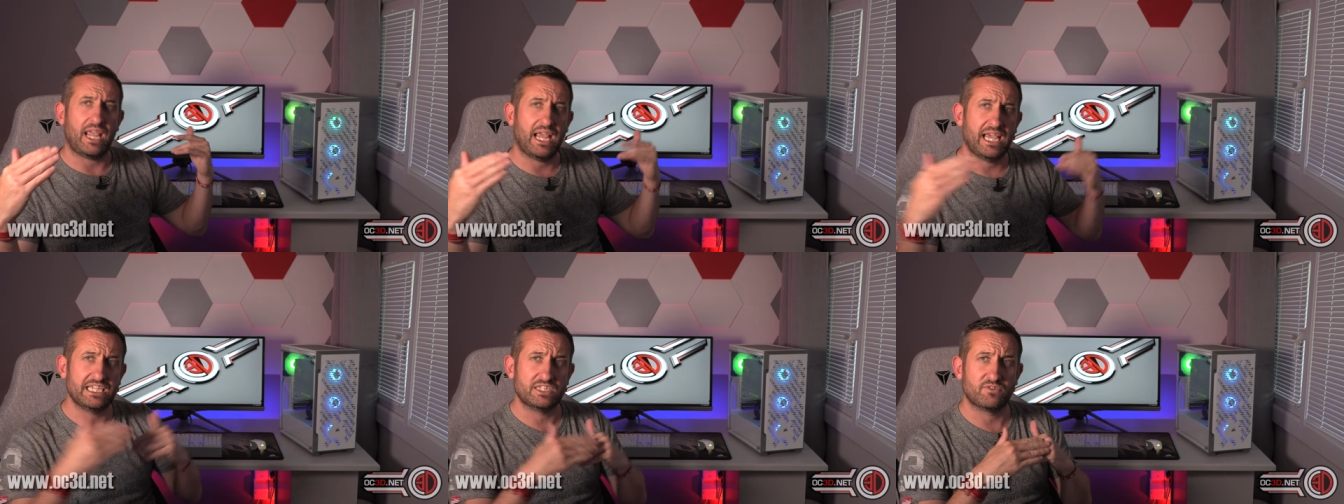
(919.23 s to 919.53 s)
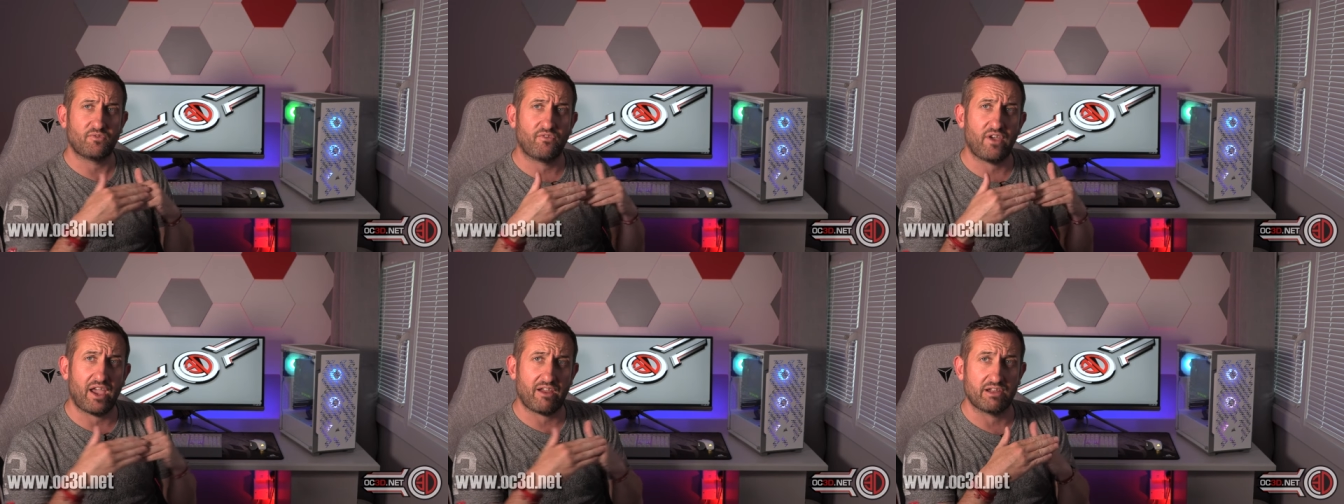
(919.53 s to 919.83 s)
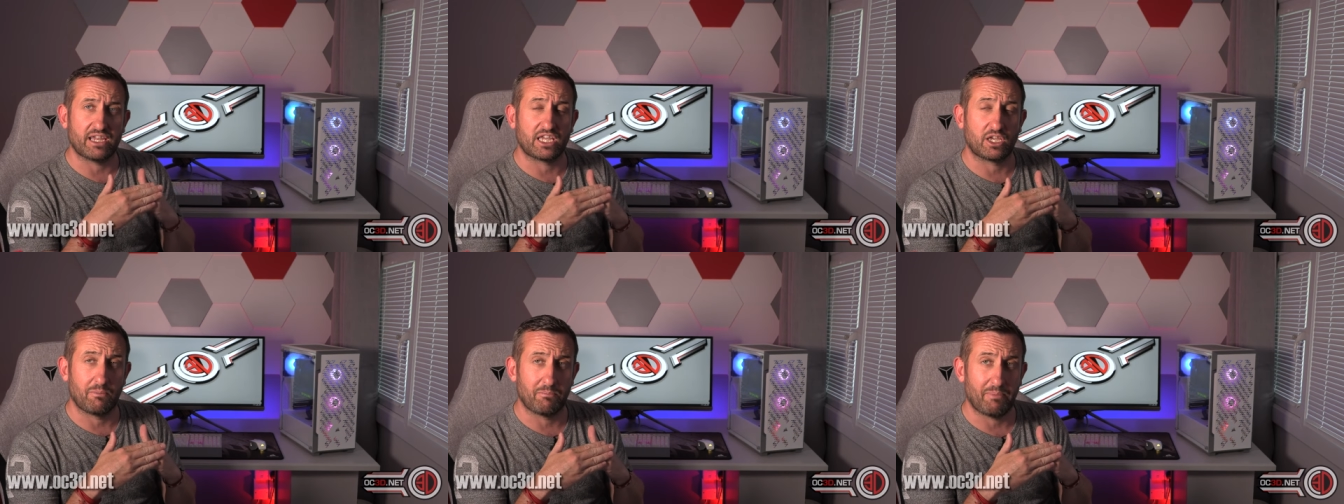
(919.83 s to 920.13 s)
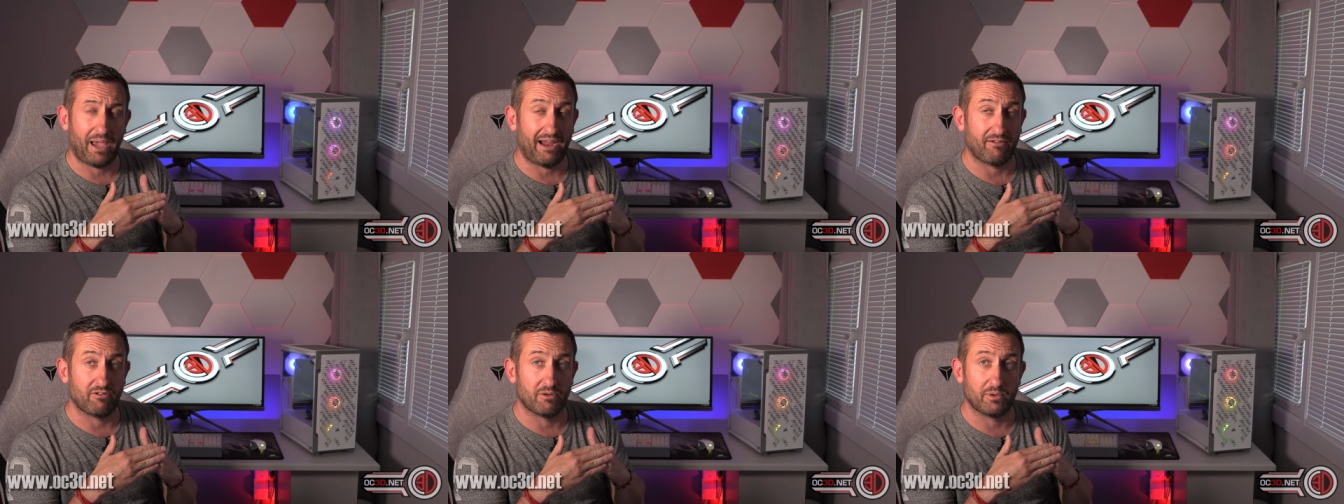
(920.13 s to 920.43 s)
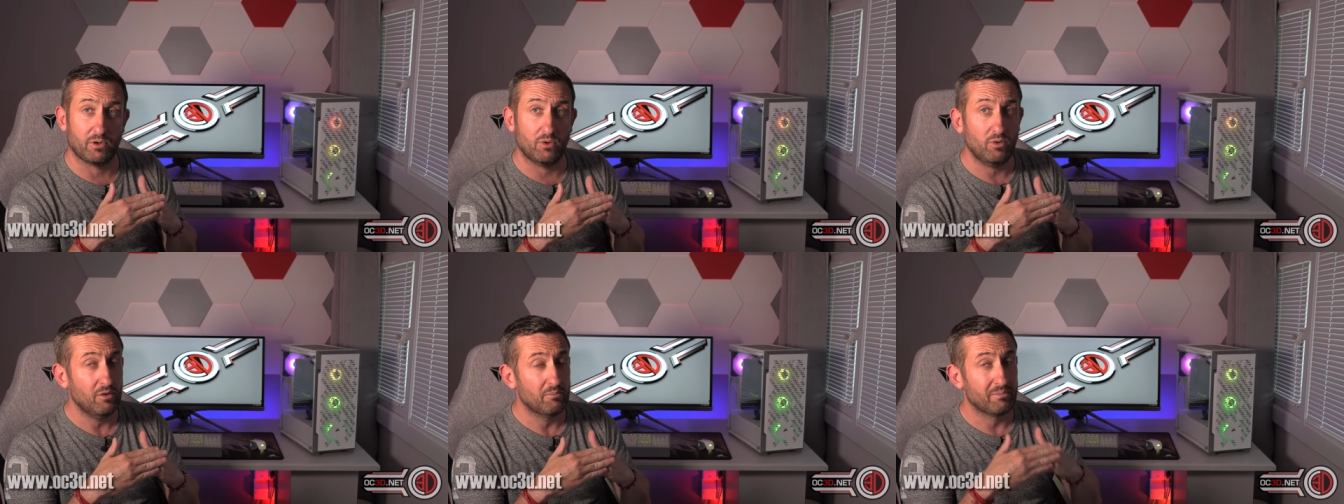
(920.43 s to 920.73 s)
is very
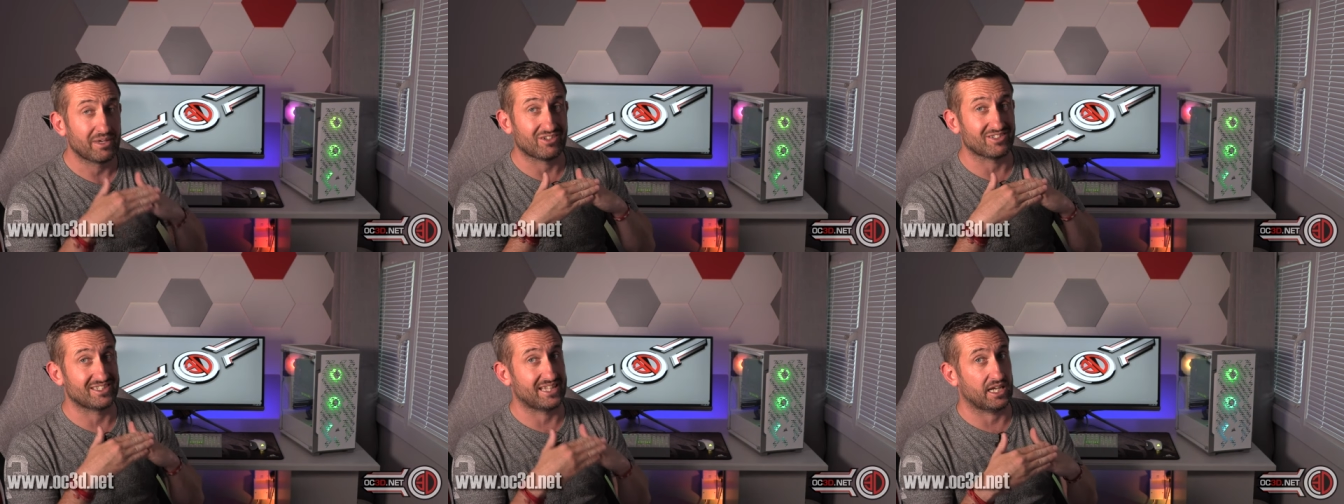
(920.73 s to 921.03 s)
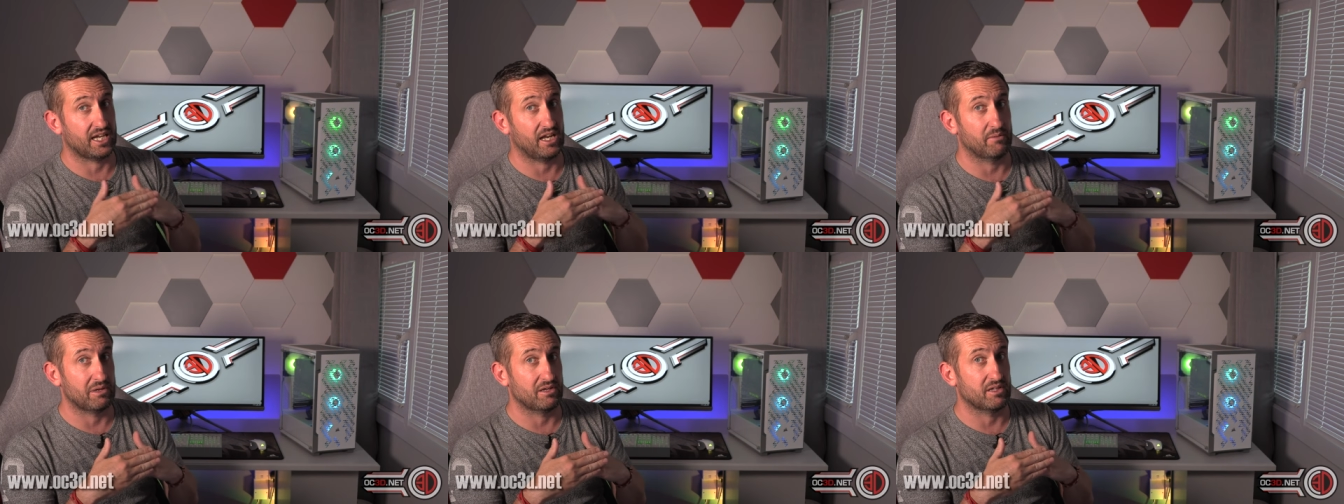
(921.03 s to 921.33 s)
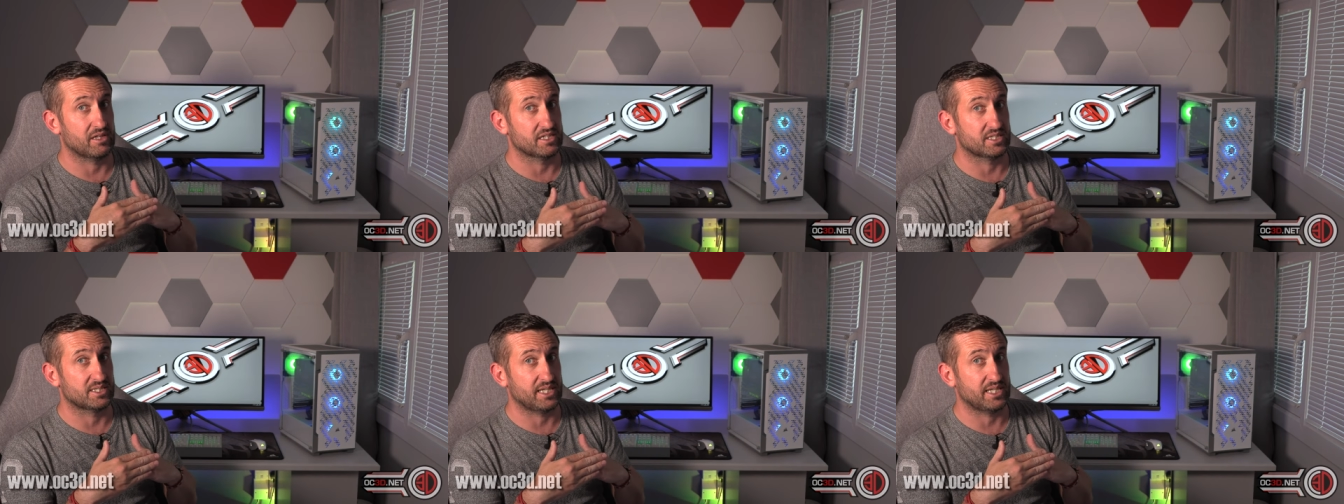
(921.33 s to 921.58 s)
comparable because they're going to be at the